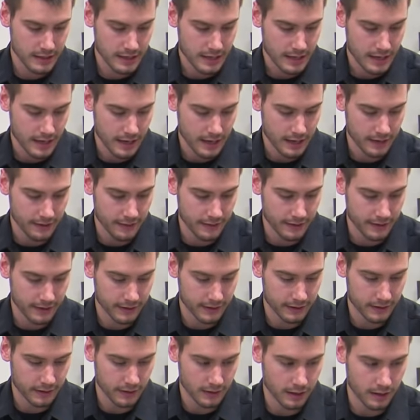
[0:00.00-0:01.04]
And then
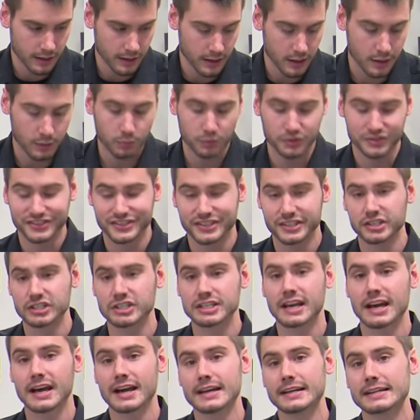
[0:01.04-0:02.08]
uh, we'll see you
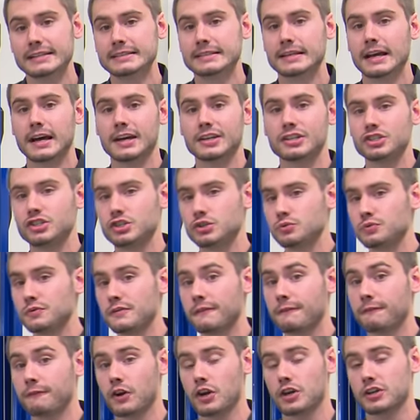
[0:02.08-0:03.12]
guys on June
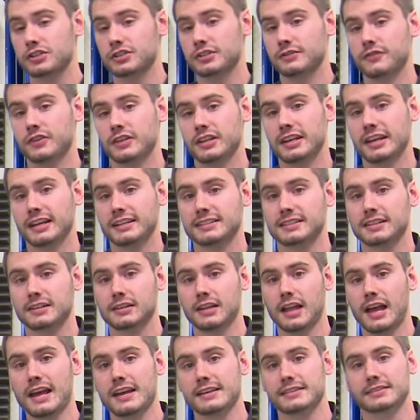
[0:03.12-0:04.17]
first for the next
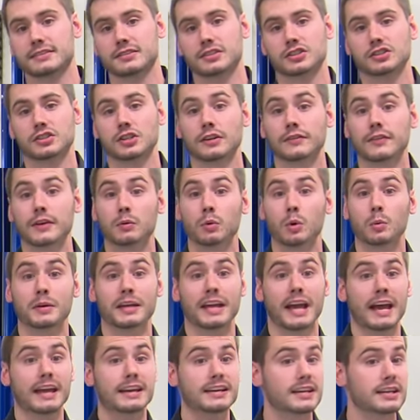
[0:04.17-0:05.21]
class. The survey will be
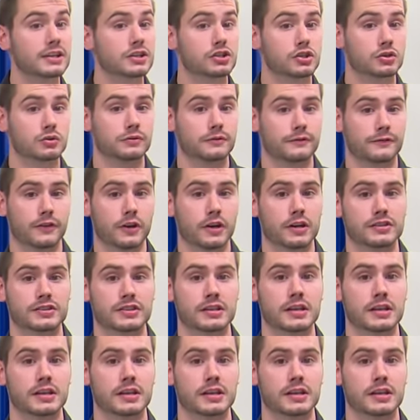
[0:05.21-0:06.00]
ending June first,